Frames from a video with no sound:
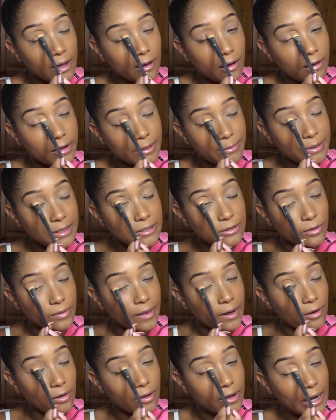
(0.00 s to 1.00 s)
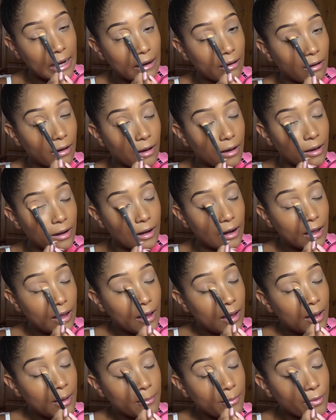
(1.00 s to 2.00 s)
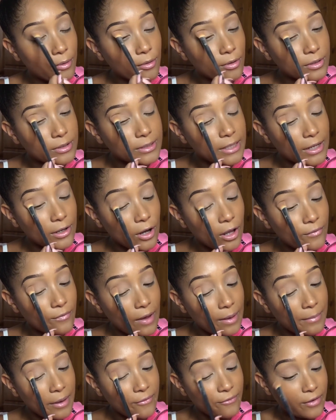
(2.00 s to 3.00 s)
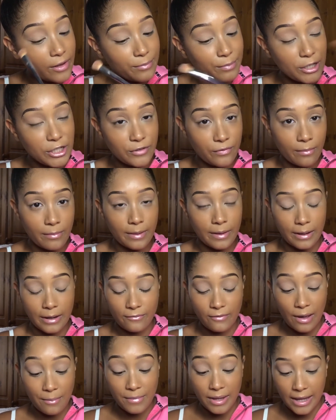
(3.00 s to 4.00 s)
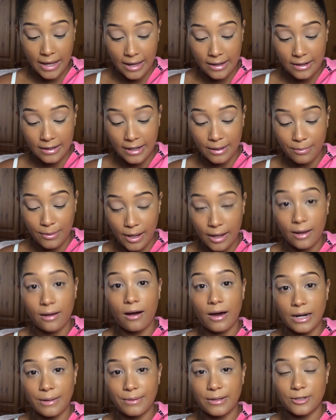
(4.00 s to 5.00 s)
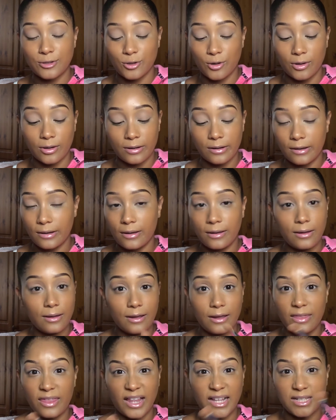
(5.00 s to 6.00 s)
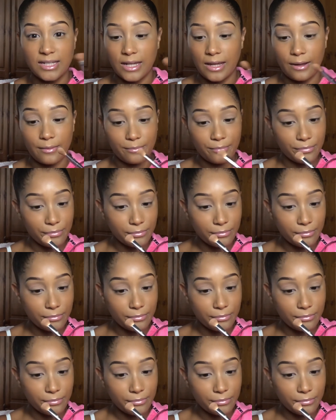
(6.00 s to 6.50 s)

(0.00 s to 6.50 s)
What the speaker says: Cardi B song. They can't, because they know especially if I'm in and they play a Cardi B song, that's it.